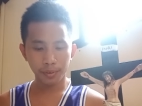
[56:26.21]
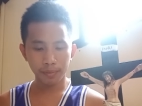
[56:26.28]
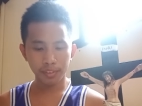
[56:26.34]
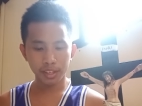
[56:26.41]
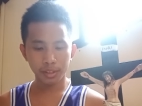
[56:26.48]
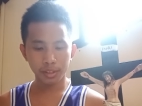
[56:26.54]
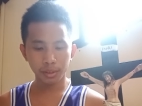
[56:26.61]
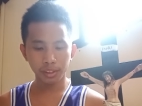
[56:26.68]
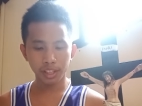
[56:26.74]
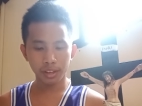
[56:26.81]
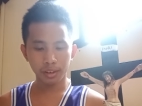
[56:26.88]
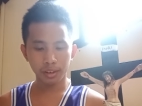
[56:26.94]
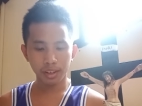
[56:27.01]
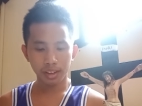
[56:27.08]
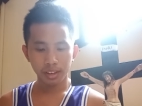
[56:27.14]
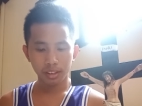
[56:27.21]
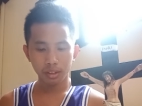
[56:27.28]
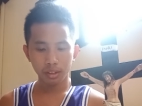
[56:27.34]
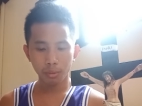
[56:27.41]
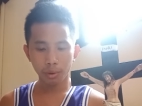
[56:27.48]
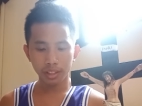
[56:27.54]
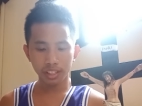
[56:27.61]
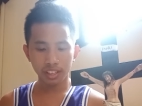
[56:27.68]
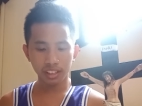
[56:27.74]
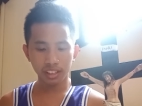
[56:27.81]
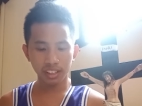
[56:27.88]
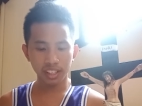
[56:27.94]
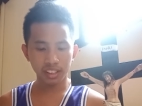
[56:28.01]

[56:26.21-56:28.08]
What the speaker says: the 50? Surely you won't kill